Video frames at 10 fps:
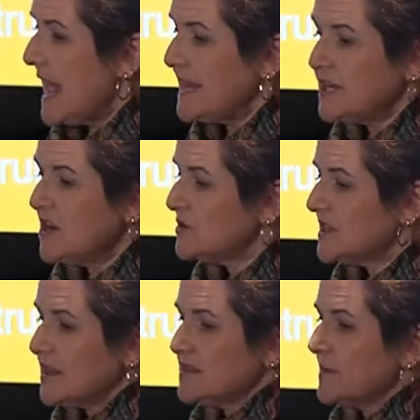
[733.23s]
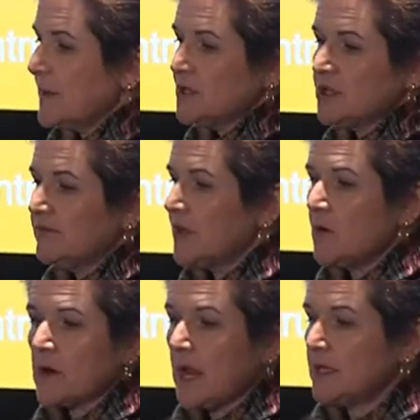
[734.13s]
And it knows that there's a bunch of
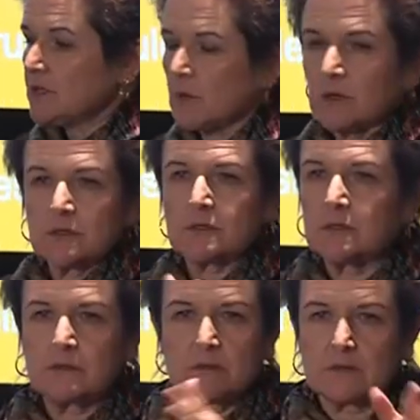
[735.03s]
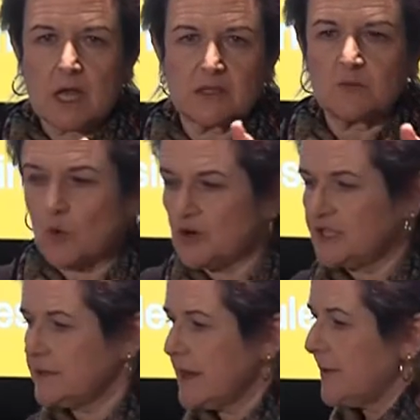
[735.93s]
lowercase words. It's got some
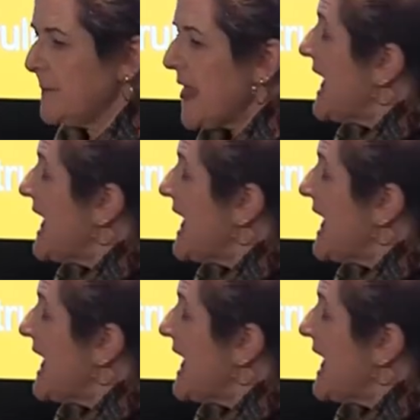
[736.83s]
words in there.